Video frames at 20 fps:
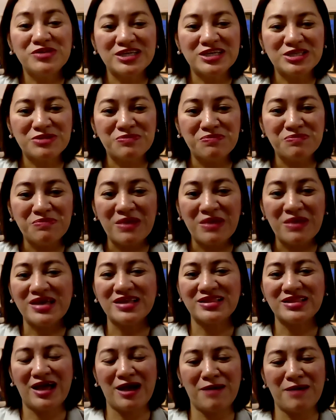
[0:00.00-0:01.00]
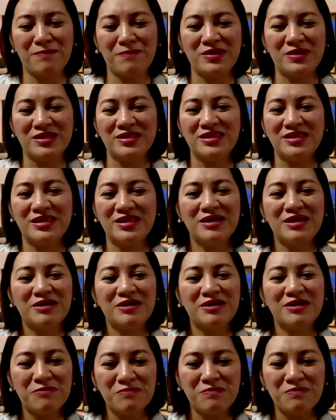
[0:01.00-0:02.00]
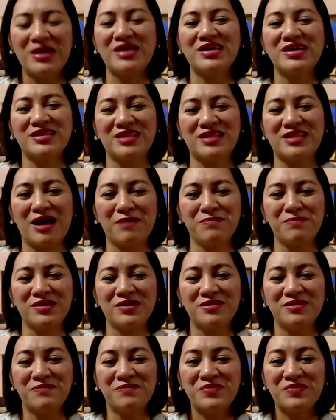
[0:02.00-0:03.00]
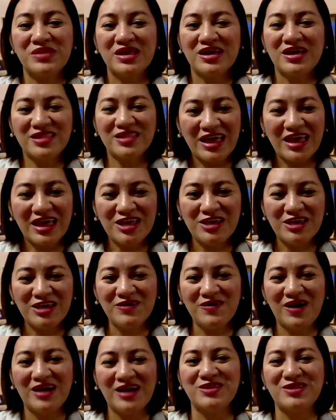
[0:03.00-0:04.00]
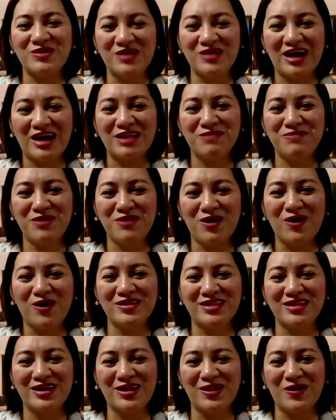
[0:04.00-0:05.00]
just make it happen. Make it happen. Thank you, and to God be all the